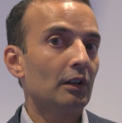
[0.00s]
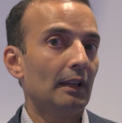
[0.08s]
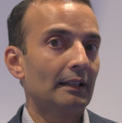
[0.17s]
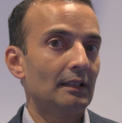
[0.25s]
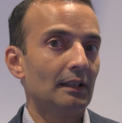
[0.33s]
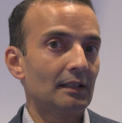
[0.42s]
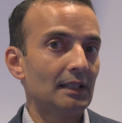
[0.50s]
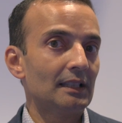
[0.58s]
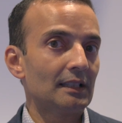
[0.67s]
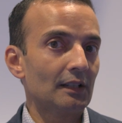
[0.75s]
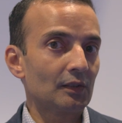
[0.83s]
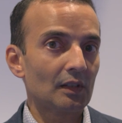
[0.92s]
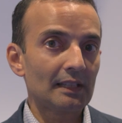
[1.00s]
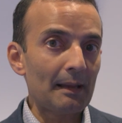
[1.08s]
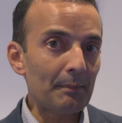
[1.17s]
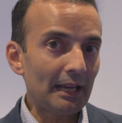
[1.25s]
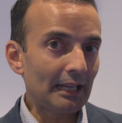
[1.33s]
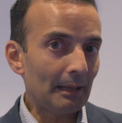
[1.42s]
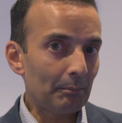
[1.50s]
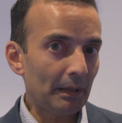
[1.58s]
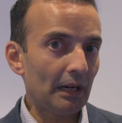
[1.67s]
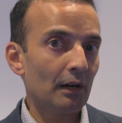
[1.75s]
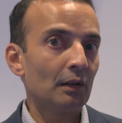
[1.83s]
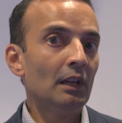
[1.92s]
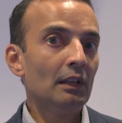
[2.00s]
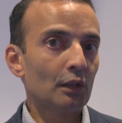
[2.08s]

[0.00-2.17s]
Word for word: collecting the T cells because that might impair